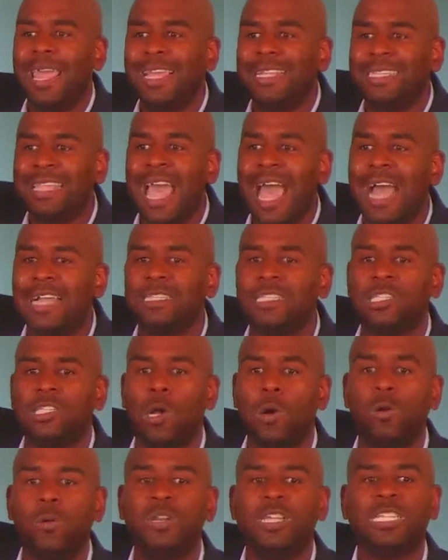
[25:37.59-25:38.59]
it has its
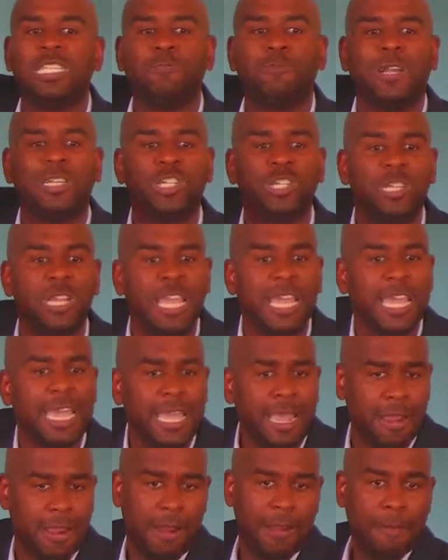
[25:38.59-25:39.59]
own expression
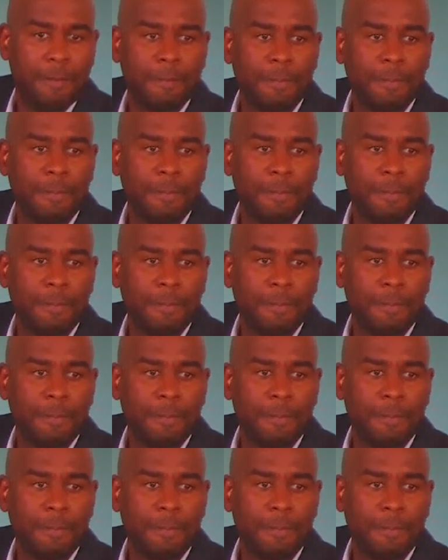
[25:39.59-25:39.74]
here.